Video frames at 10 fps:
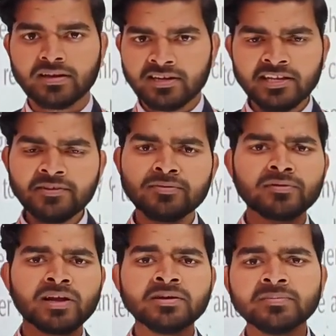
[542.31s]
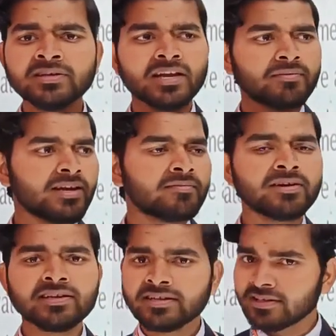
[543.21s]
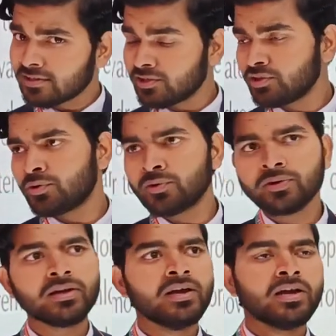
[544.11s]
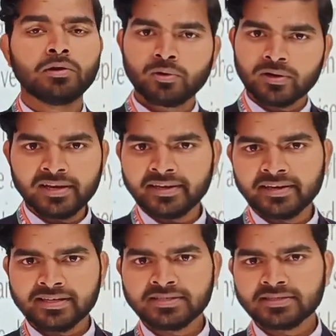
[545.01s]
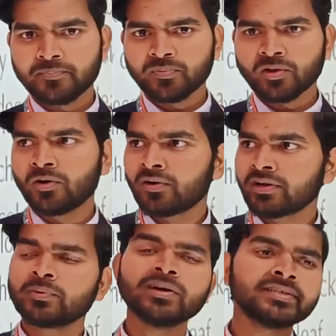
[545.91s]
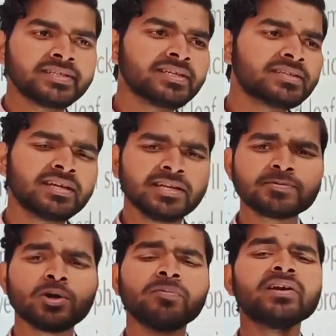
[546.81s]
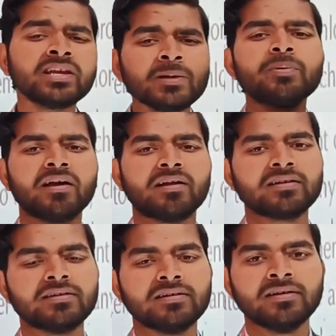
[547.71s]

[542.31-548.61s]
Leaf can be available in your local areas, or you can take the leaves of any plant.